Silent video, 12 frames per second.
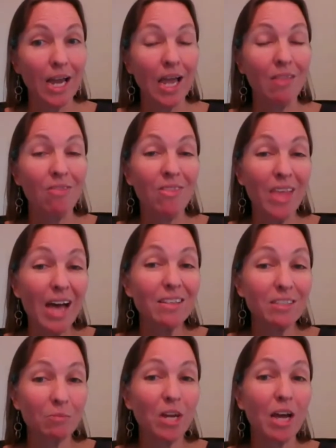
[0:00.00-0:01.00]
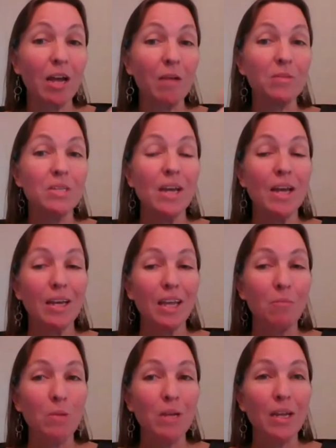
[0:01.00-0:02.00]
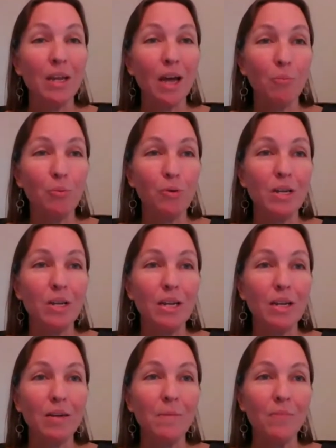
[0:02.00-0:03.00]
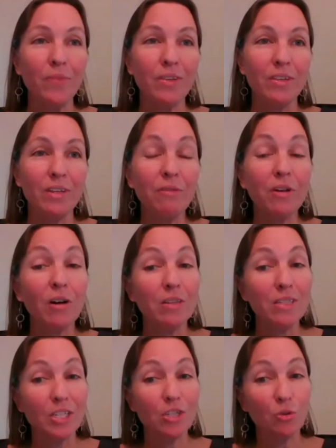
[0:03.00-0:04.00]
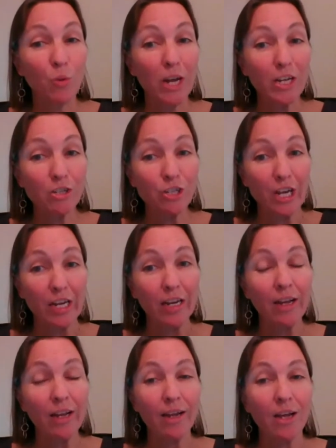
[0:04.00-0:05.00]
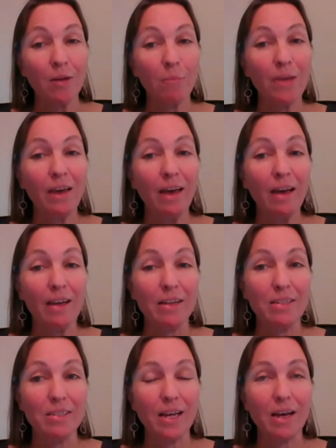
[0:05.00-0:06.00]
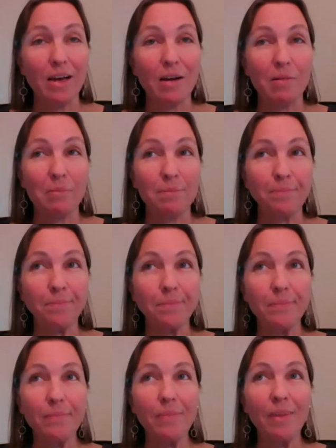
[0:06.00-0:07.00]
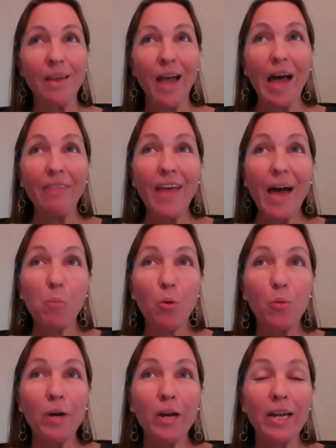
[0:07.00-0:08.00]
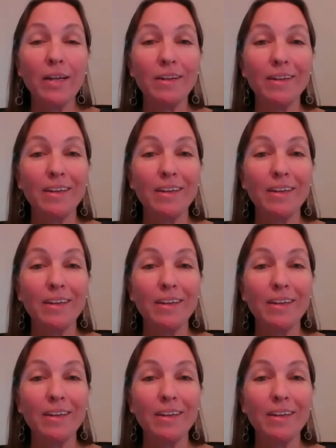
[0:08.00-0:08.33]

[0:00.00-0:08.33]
And that sometimes can be a pretty difficult situation because at that point,